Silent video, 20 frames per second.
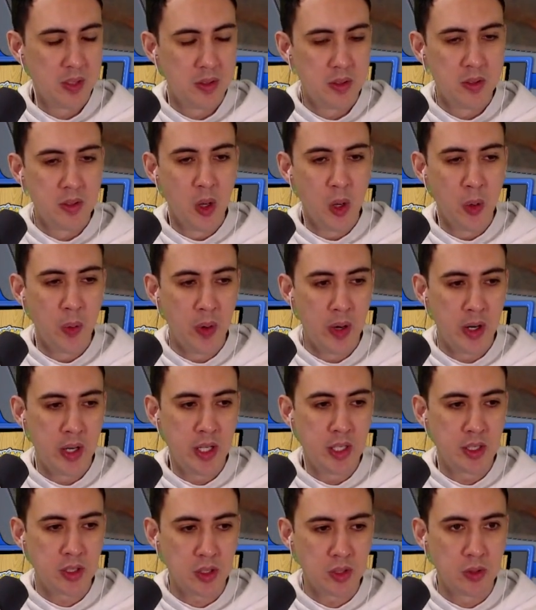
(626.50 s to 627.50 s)
No
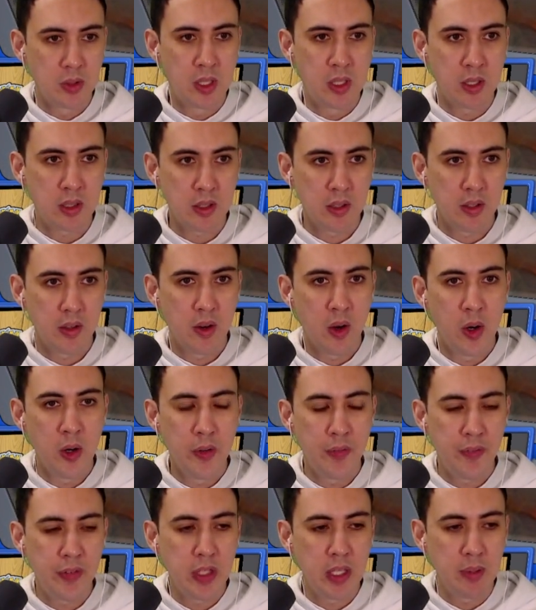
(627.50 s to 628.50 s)
worries, Lock.
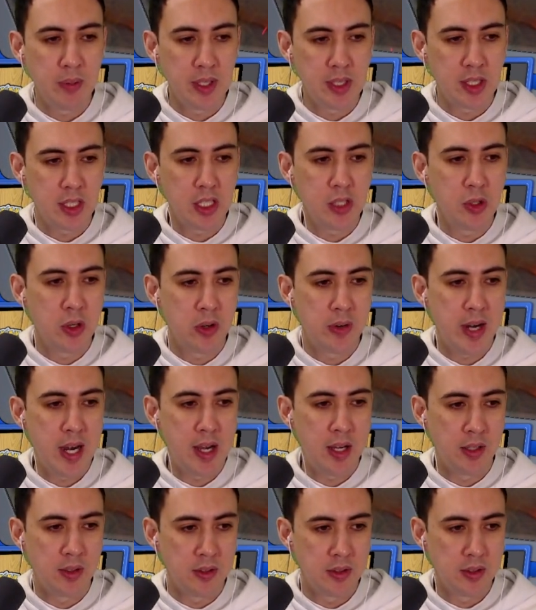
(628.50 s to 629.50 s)
Hopefully we see you
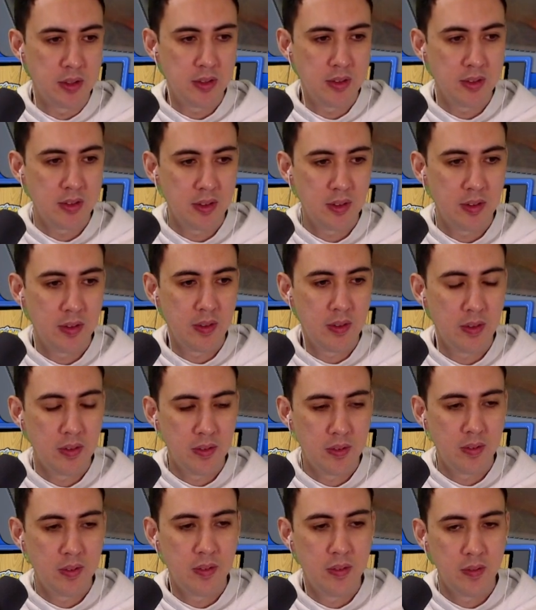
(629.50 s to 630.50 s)
around.
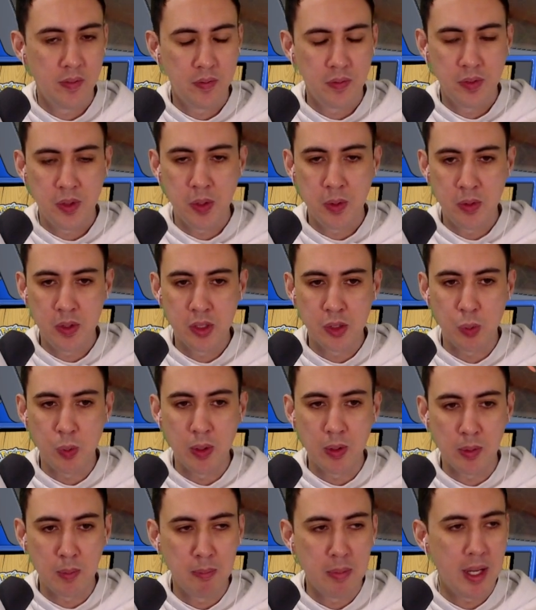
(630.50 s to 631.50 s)
You're always
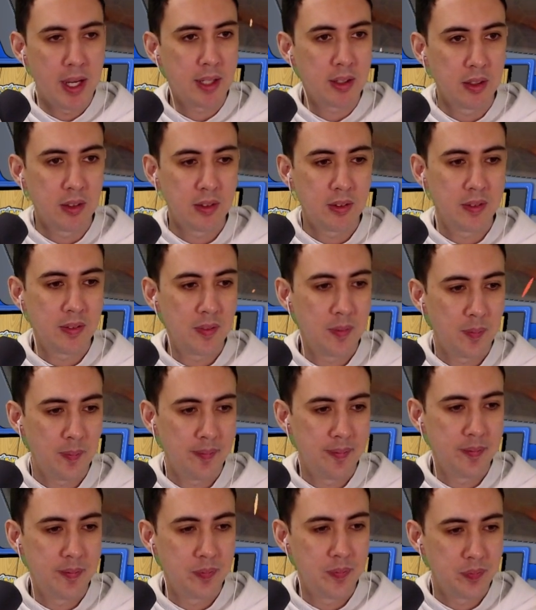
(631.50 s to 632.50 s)
welcome back.
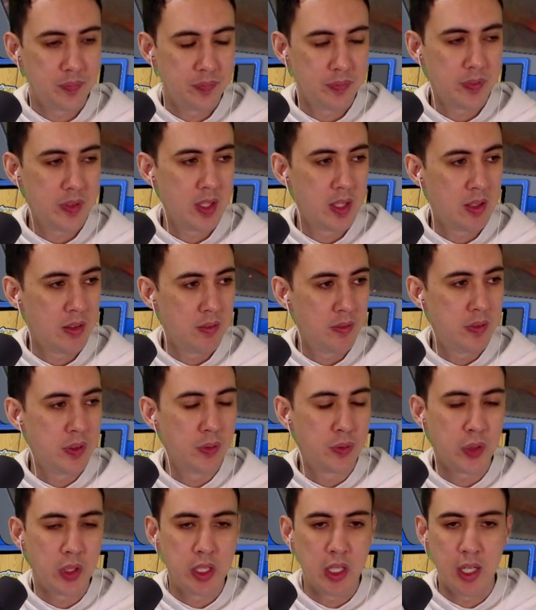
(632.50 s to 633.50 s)
Feel
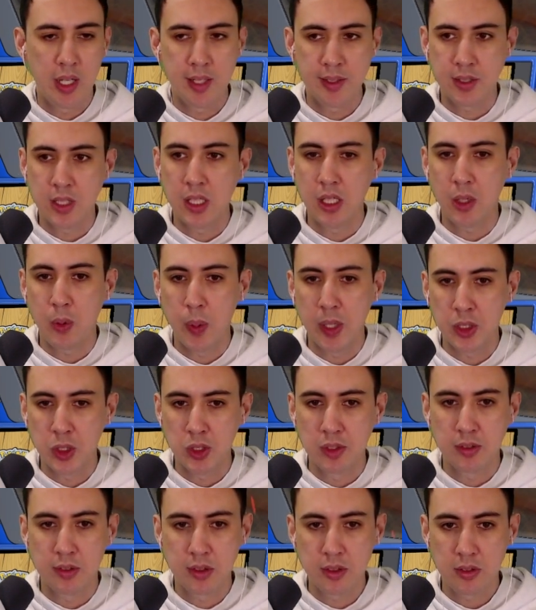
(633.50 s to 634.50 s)
free to ask any
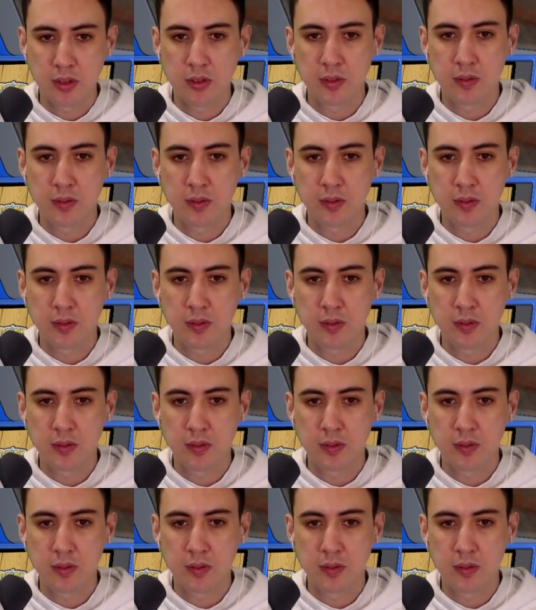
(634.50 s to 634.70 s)
questions.